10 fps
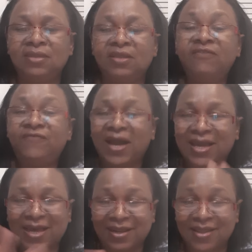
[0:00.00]
If a
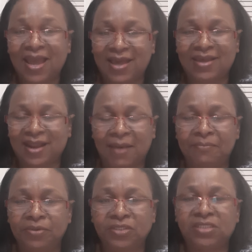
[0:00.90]
career
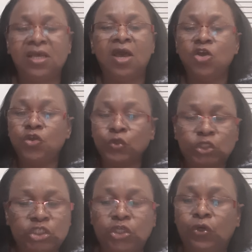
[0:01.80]
crumbles, you
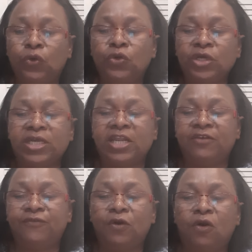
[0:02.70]
still
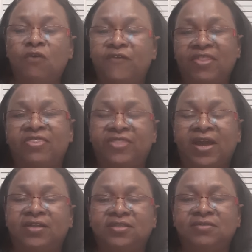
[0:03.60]
grieve over
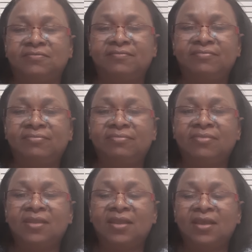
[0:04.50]
that.
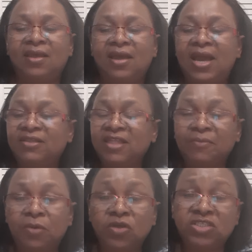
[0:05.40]
And the
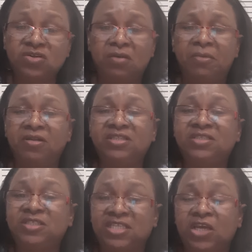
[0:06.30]
most common
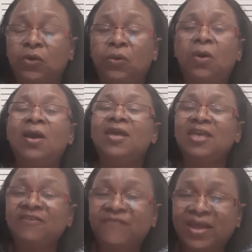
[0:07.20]
still,
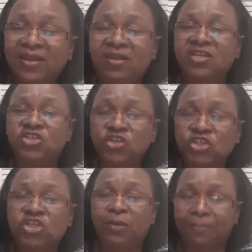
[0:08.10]
if a
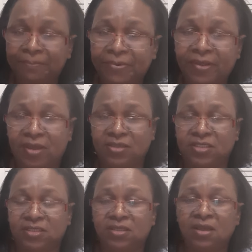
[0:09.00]
relationship
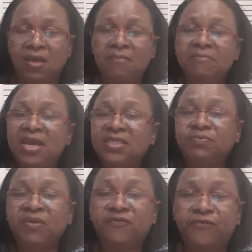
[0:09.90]
breaks, may
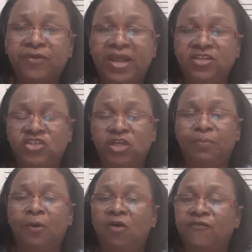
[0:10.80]
it be
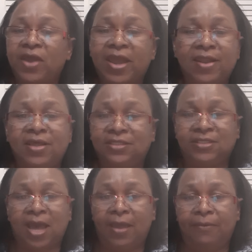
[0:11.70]
friendship of any
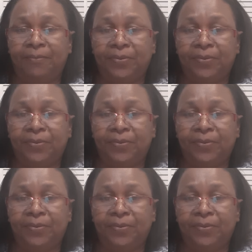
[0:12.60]
type.